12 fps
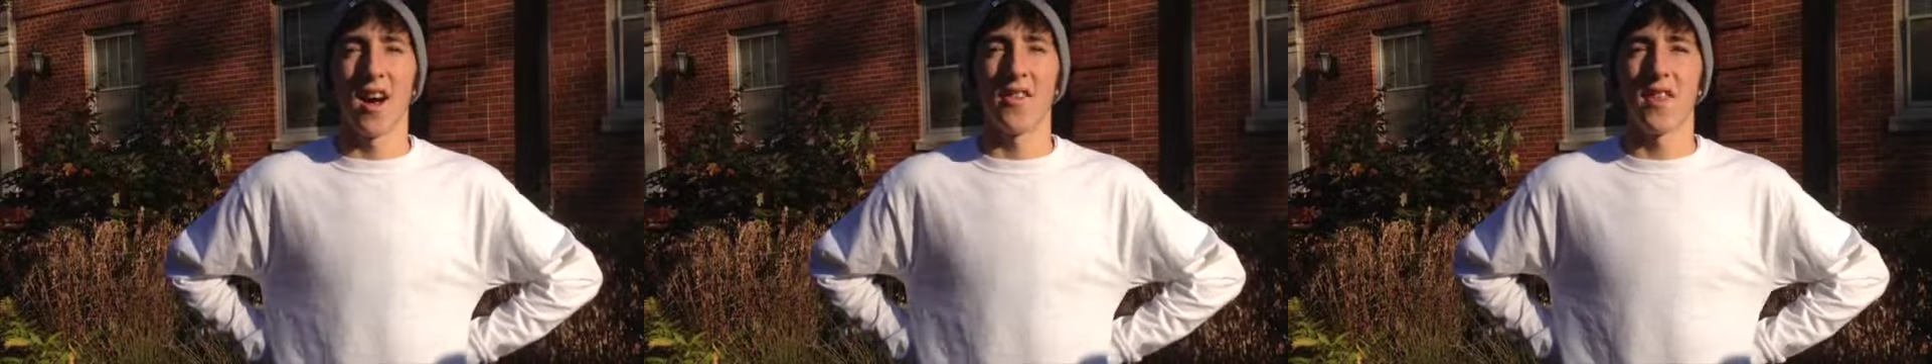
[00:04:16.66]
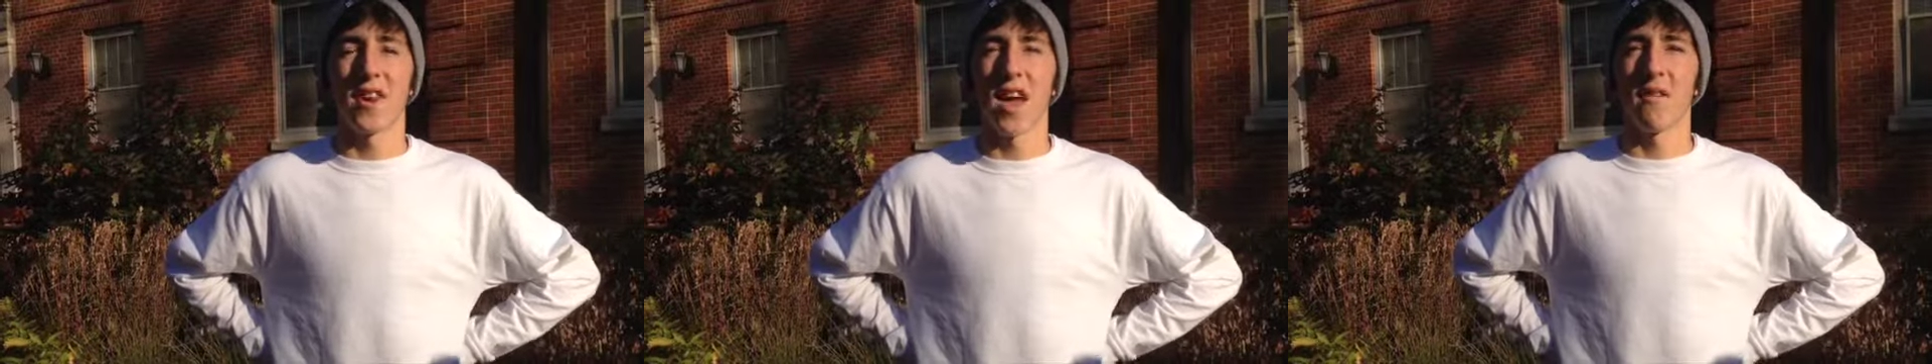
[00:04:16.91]

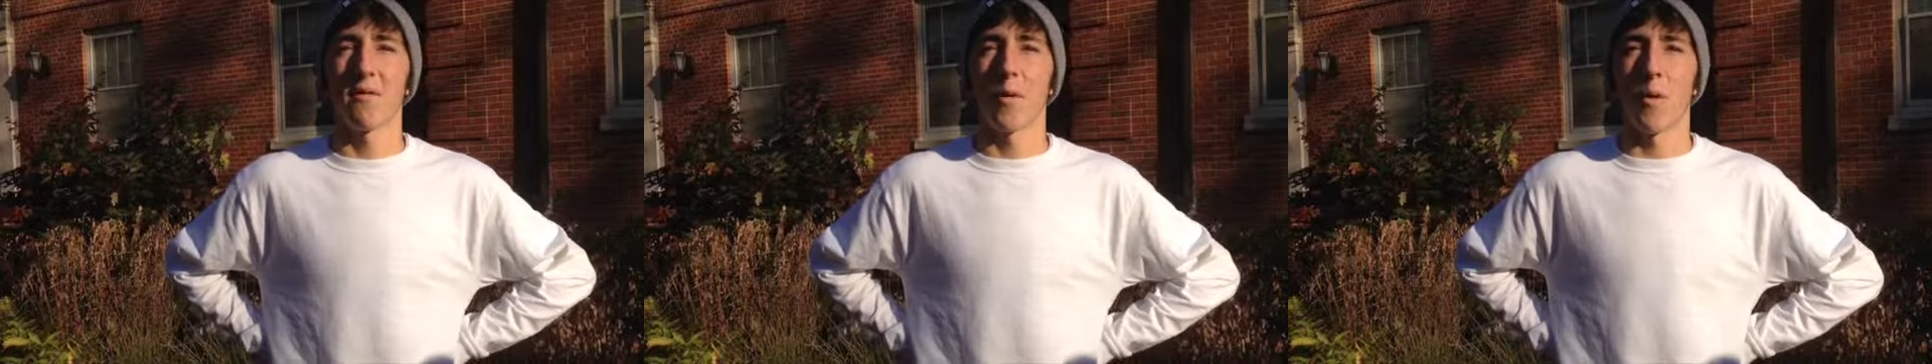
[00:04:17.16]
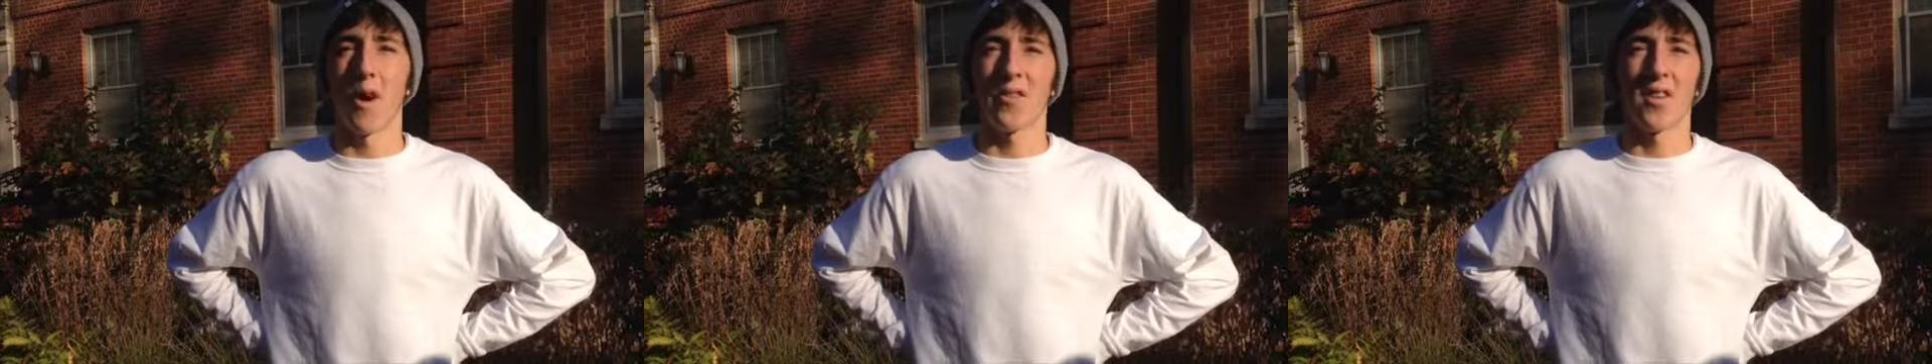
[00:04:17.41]
didn't have
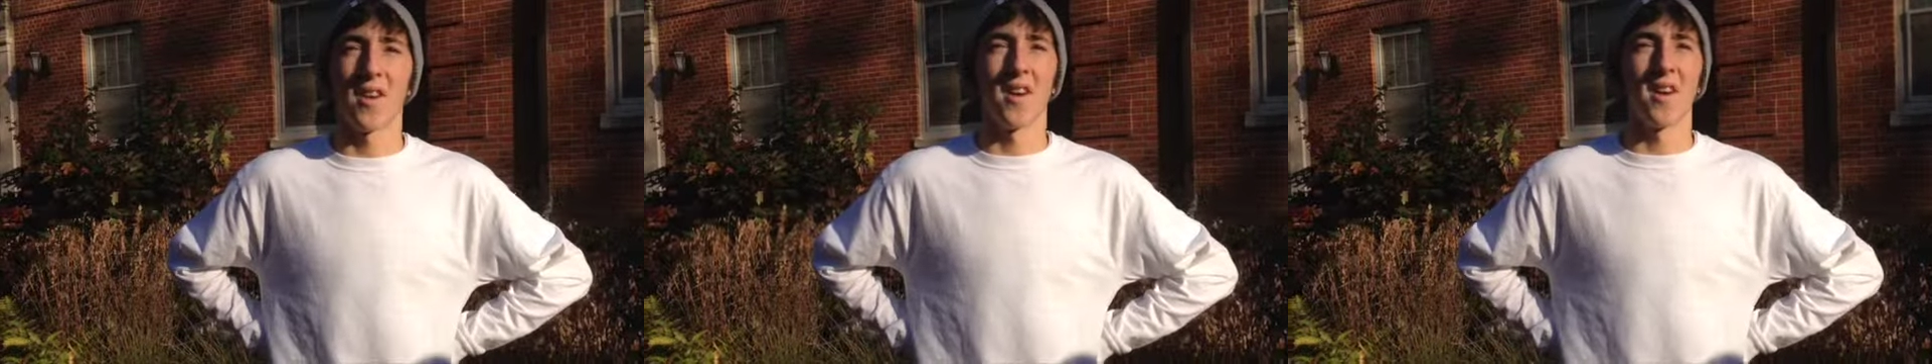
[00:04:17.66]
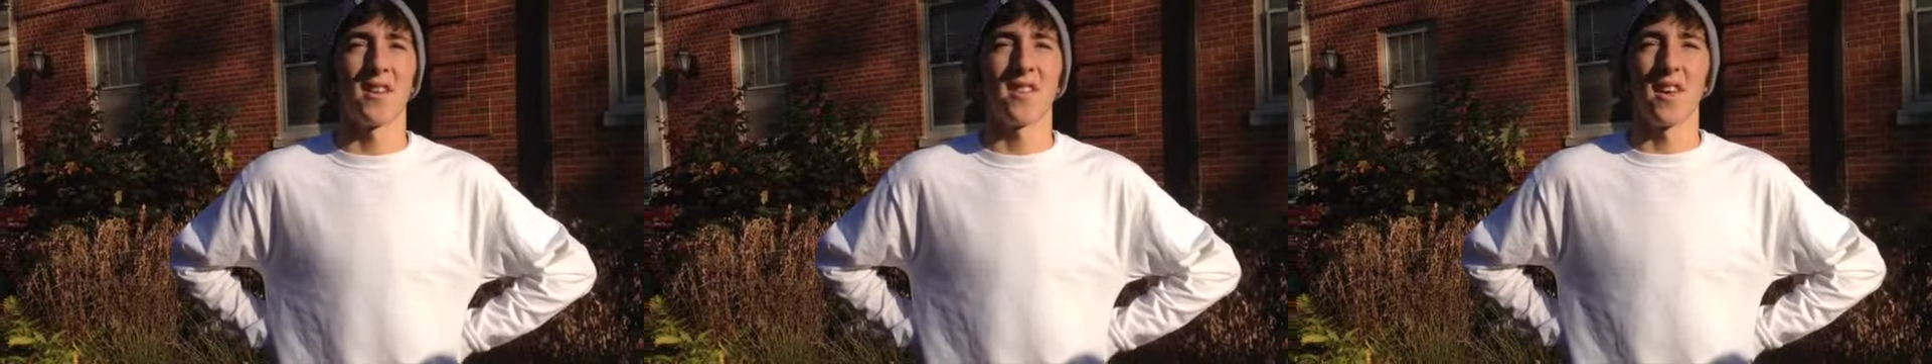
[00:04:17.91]
quite the
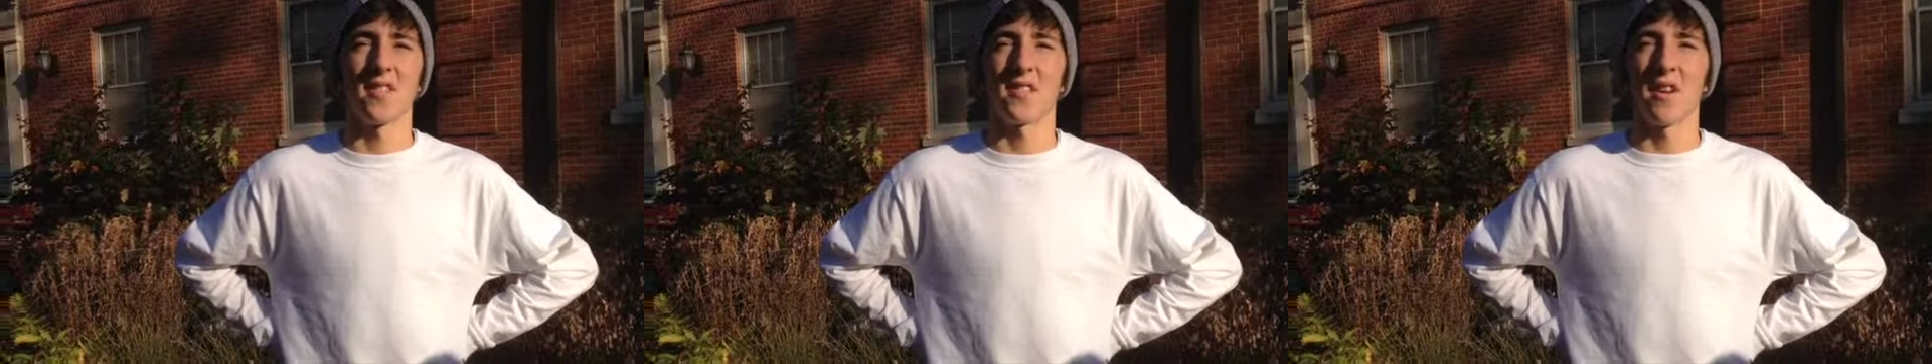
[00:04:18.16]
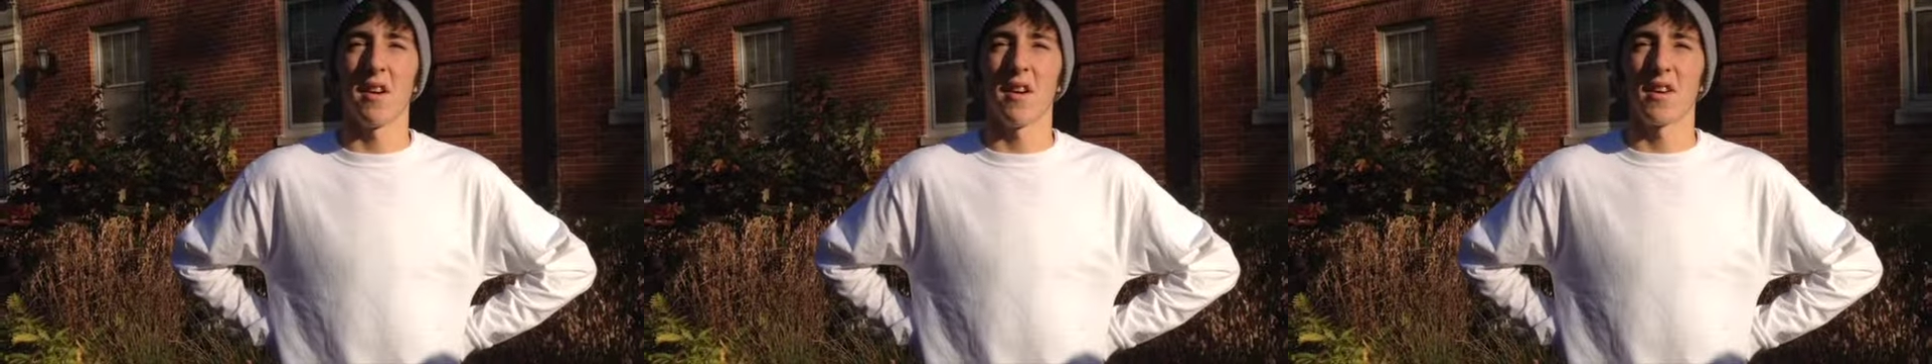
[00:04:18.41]

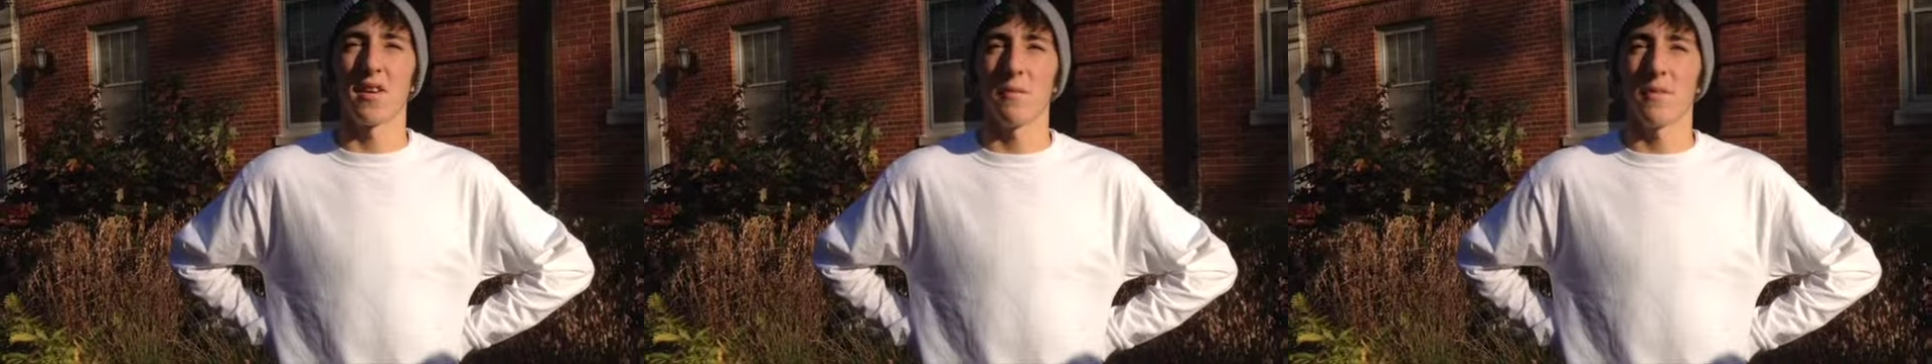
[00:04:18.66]
necessary